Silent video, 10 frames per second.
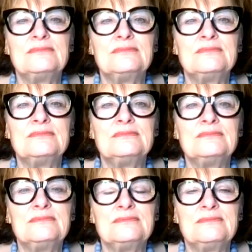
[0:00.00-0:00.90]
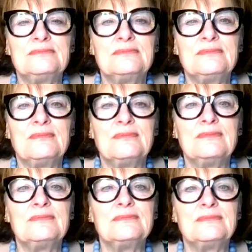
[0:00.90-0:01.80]

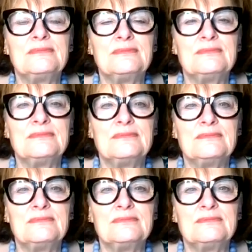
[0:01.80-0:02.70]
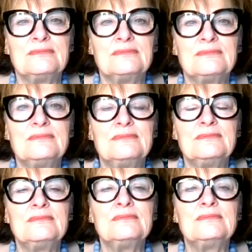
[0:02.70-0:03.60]

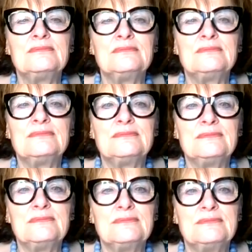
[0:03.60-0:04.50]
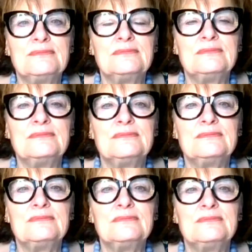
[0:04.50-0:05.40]

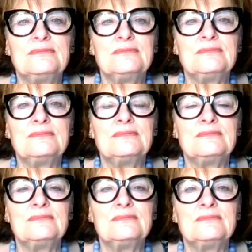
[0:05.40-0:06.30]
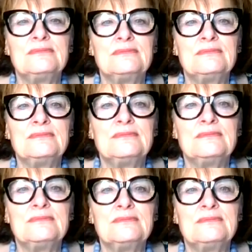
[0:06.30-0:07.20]

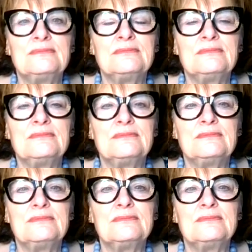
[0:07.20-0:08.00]
No words are spoken by the person on screen.